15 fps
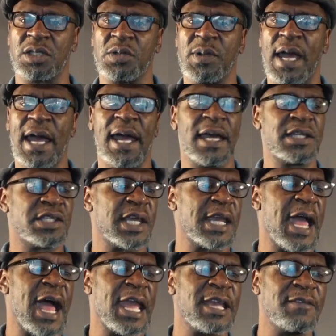You had Jay
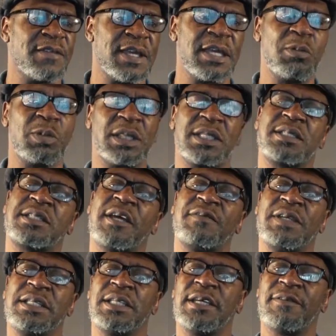Ivy with the stuff
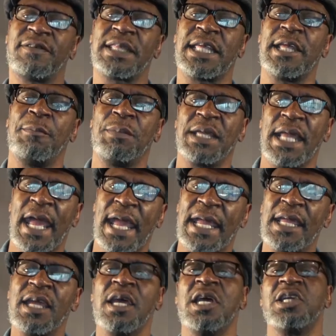he did for the
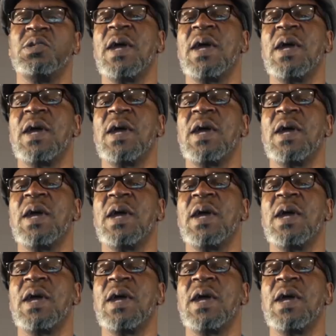NBA.